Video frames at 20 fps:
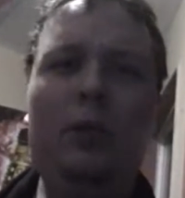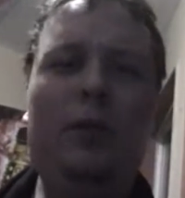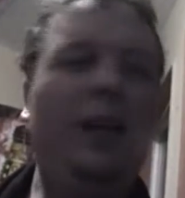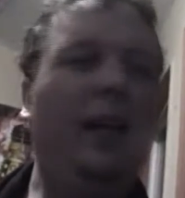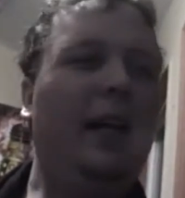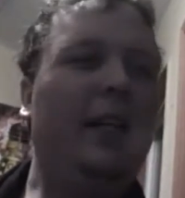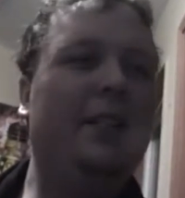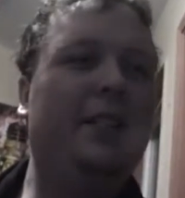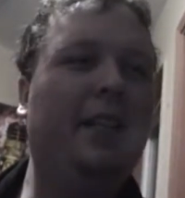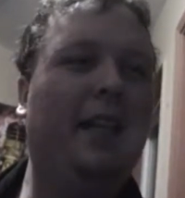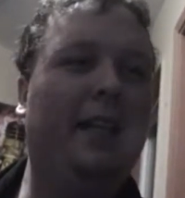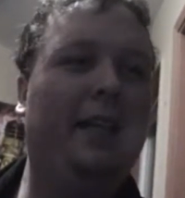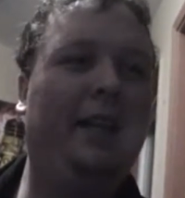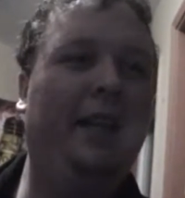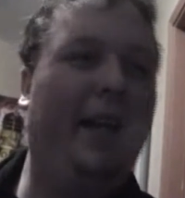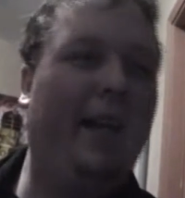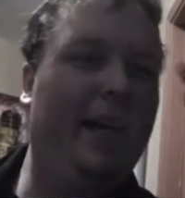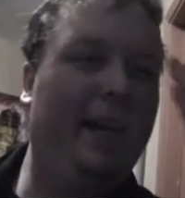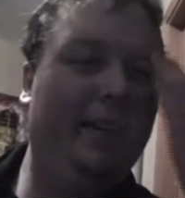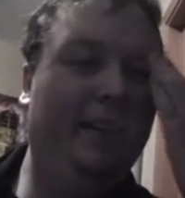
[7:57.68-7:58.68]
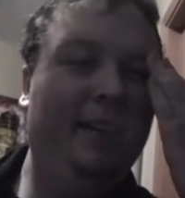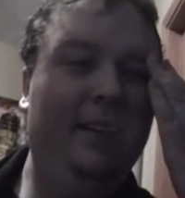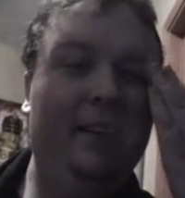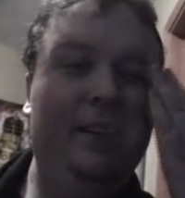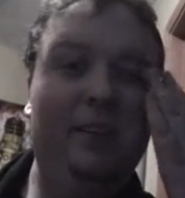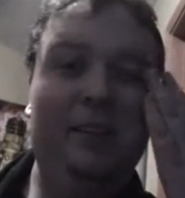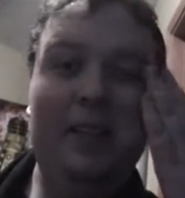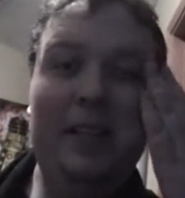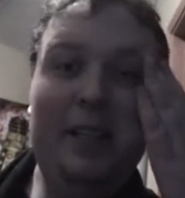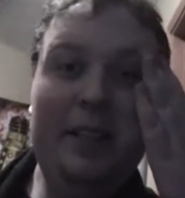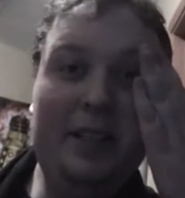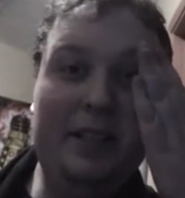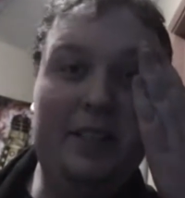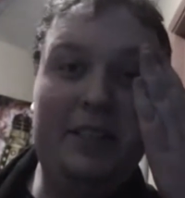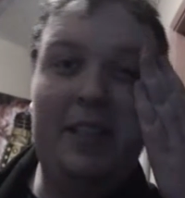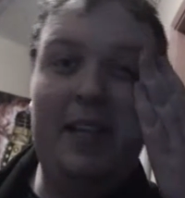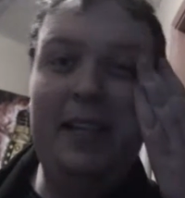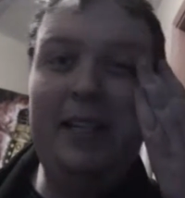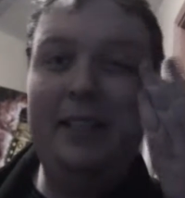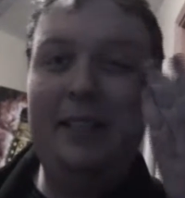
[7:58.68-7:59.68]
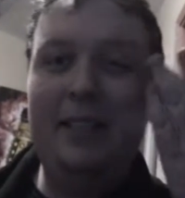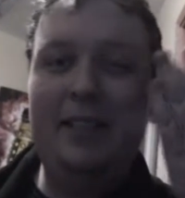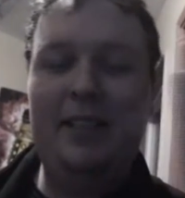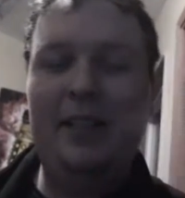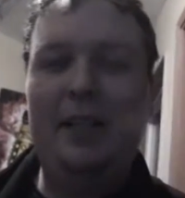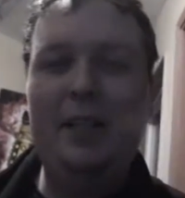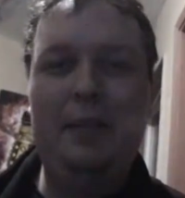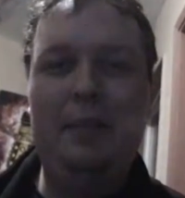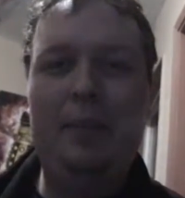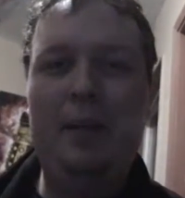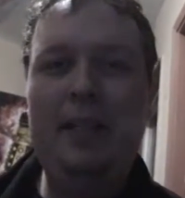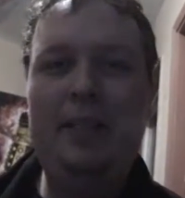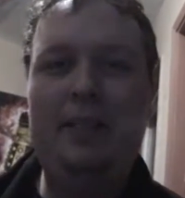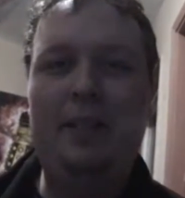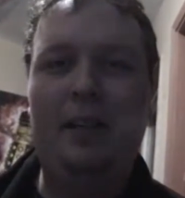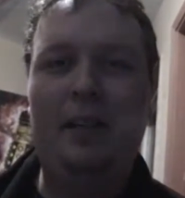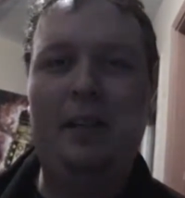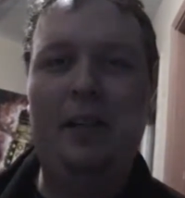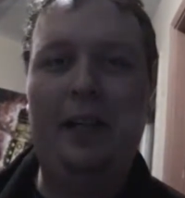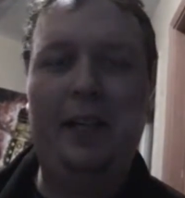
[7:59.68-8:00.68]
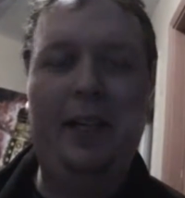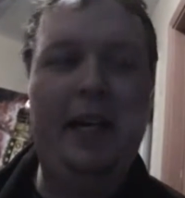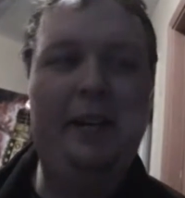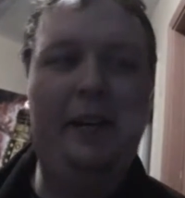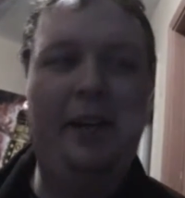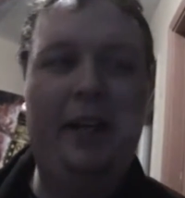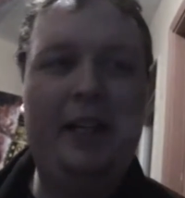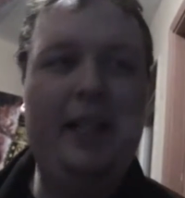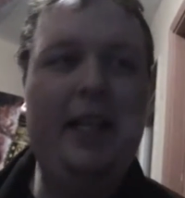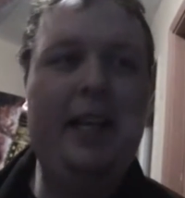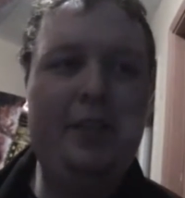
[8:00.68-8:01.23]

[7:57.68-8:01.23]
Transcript: Who talks like that? None of the scientists on the base talk like that.